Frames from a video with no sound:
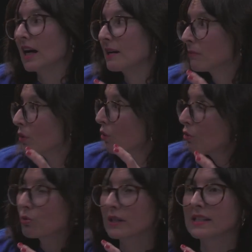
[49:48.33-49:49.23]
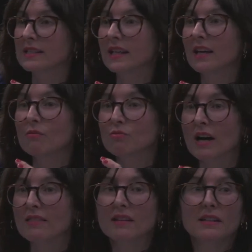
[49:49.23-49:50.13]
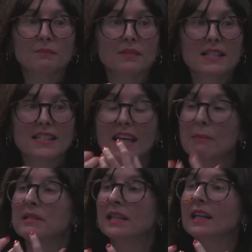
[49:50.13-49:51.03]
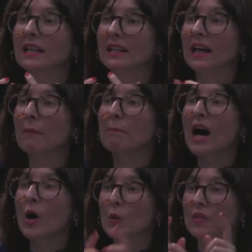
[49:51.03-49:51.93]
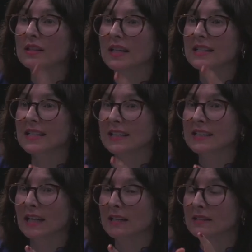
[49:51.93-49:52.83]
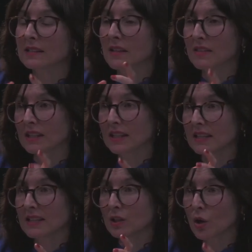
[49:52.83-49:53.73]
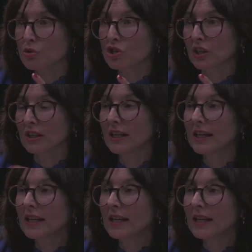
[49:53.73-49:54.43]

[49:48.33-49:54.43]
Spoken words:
I'm always rather skeptical about that notion,